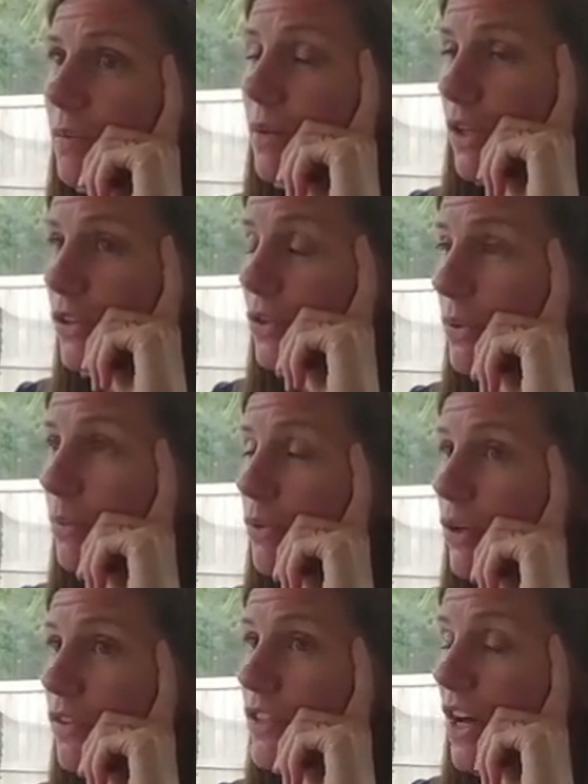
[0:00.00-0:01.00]
But you
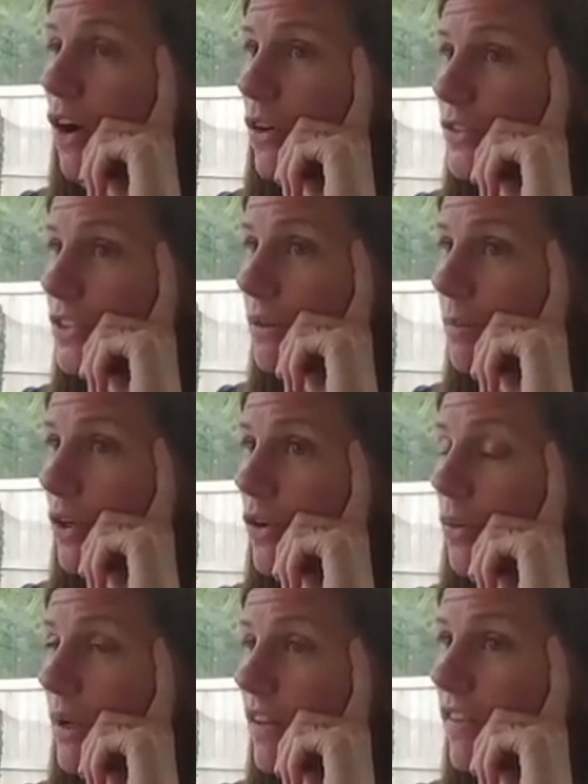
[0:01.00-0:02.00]
improved it after my
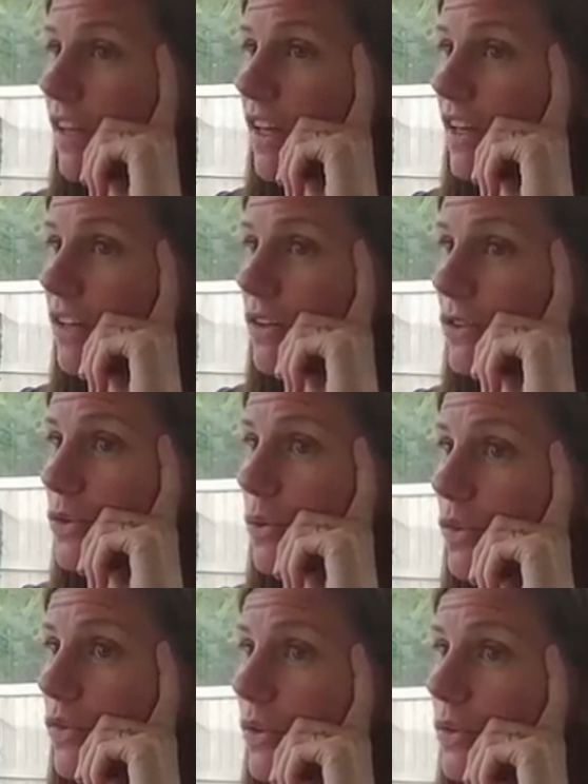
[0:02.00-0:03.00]
comments that it looked
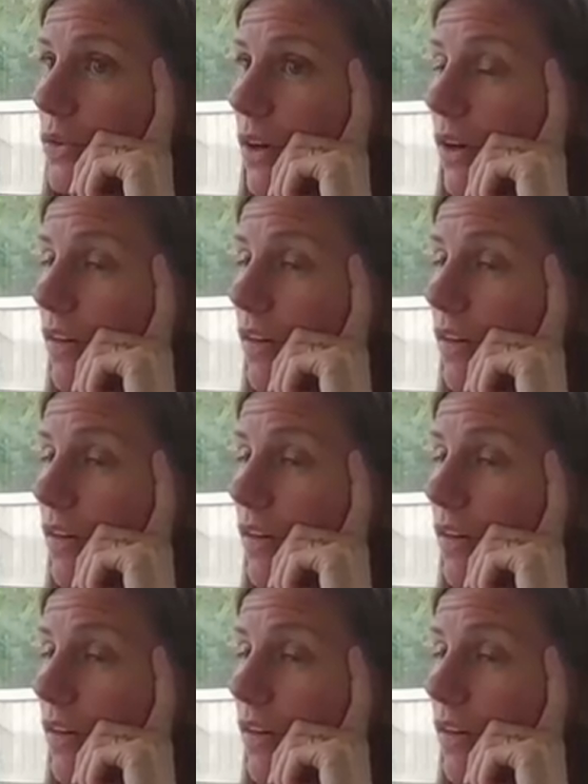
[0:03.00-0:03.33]
awful.